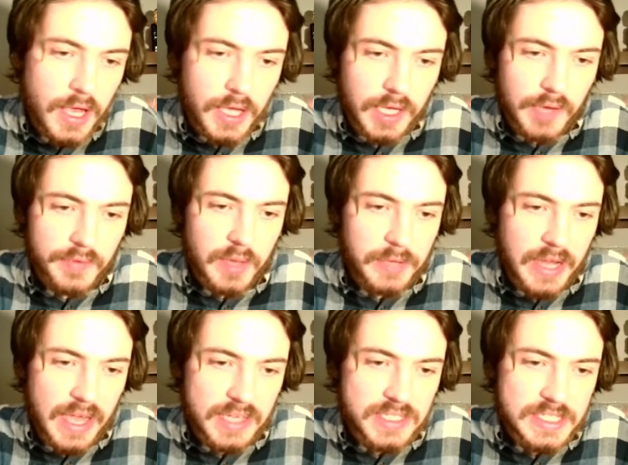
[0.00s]
coming up
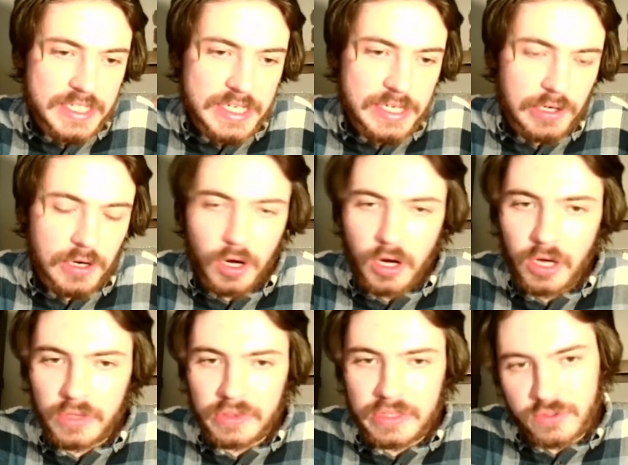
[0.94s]
next here
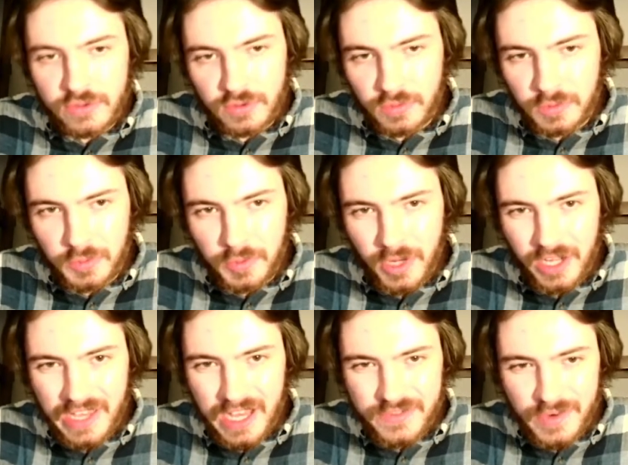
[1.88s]
on the True Blue
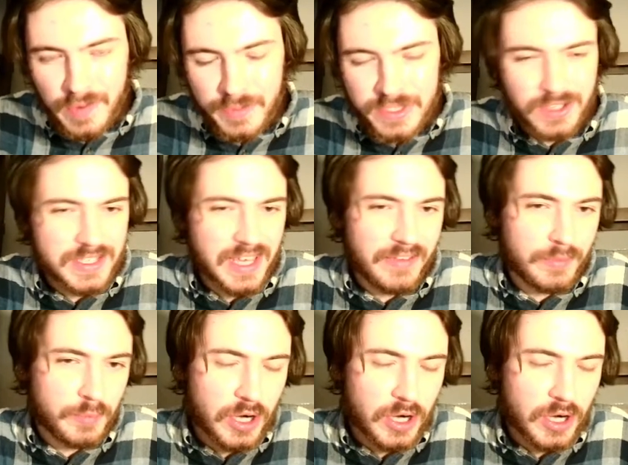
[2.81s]
Podcast for Episode 7,